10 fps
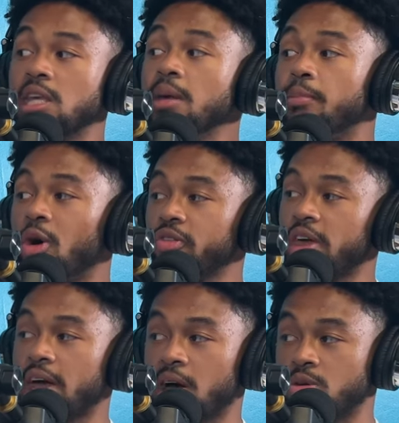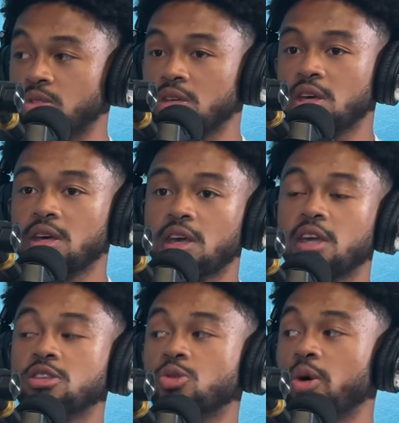He bought that house
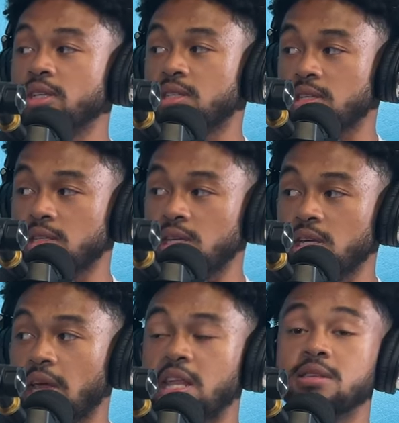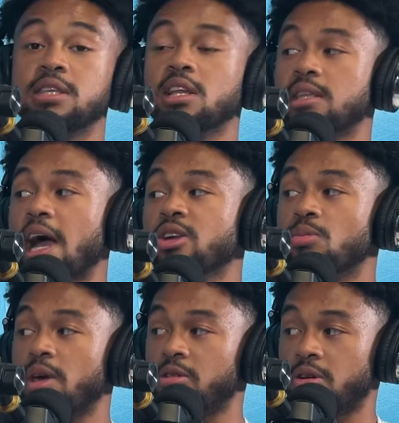in 2016 and he did a
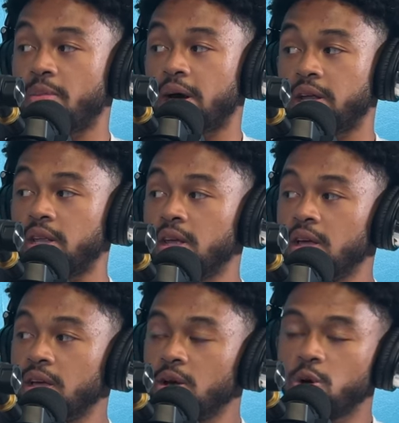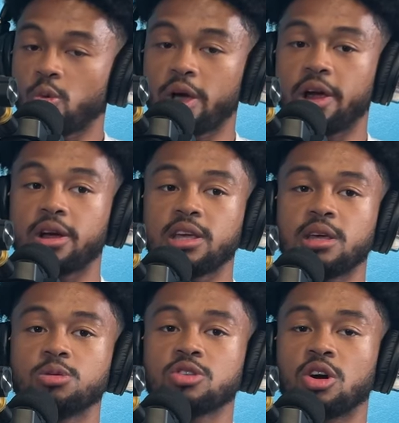documentary about it where
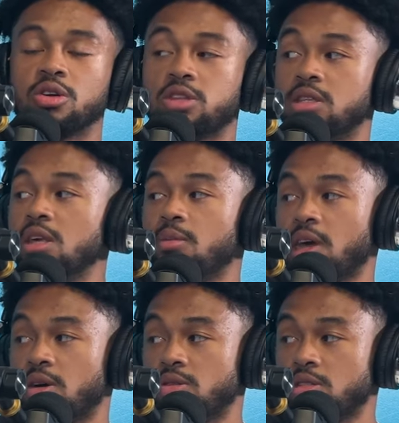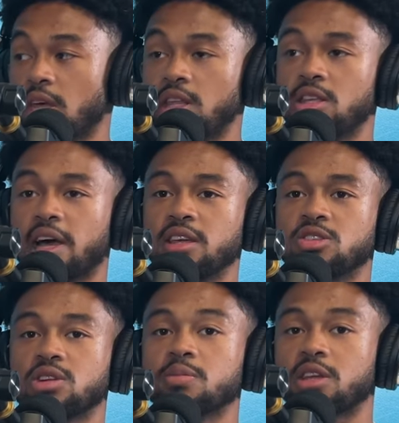it was called The Demon House and he I think
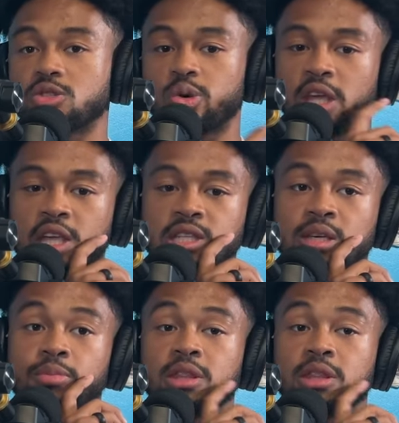it dropped in like 2018.